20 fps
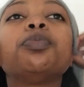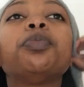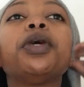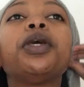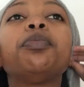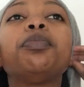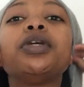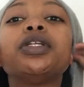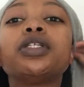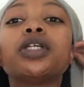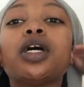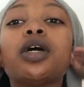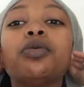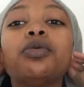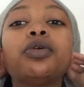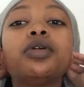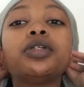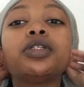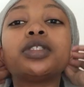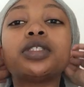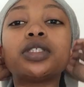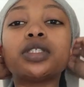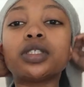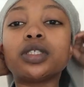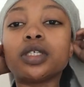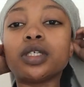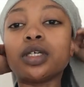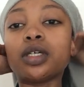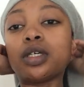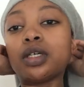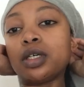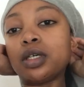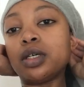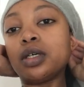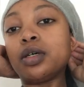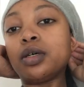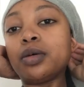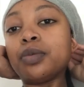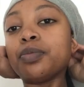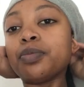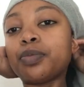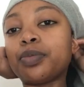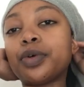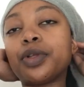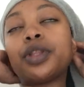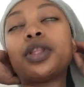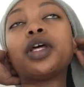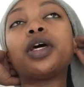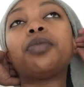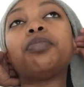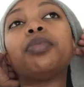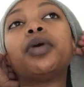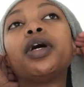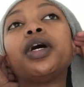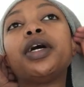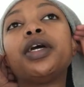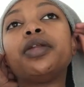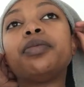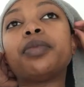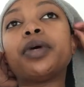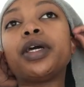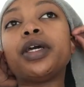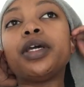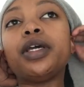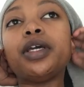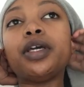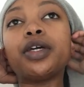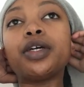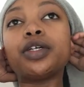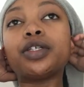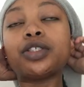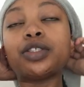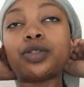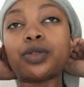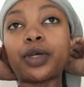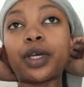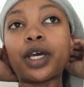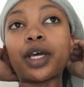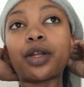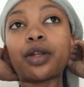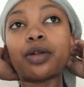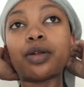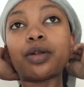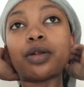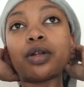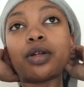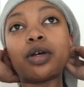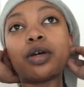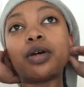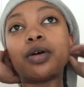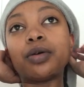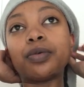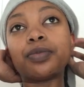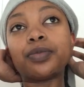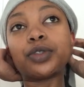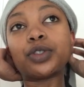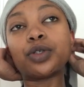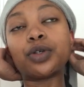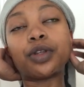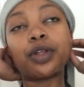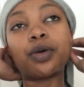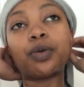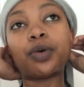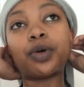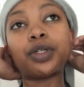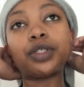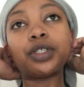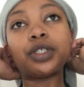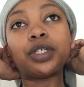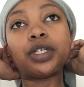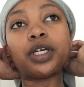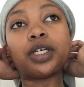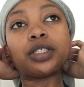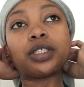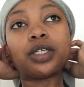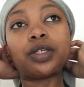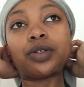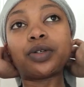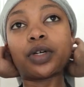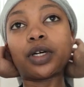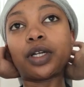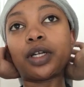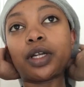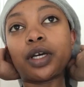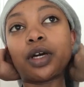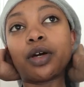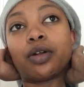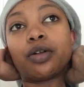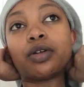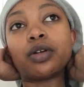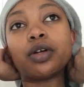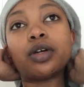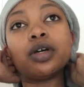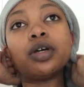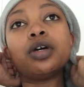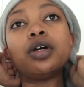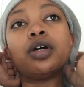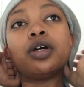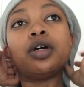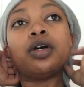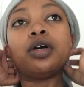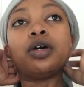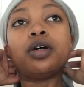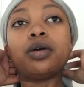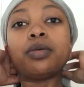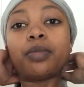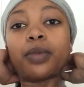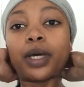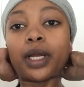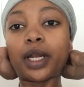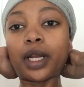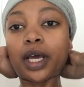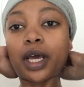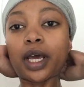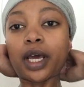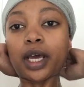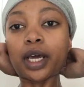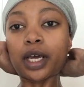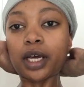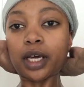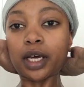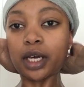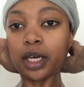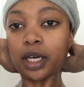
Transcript: baby towels put that behind my ears to get um, so the water doesn't run down my neck